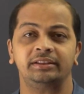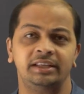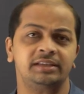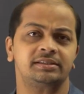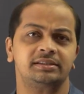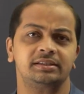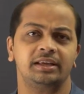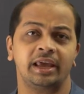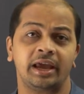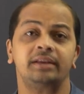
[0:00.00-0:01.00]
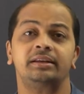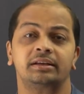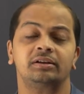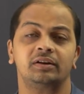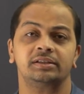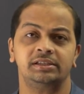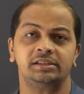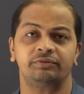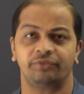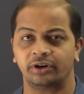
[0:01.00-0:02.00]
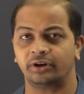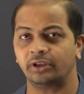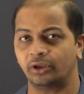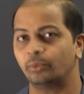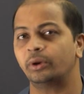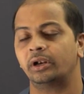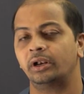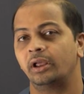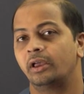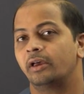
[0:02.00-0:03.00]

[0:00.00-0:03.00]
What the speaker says: these AI technologies for your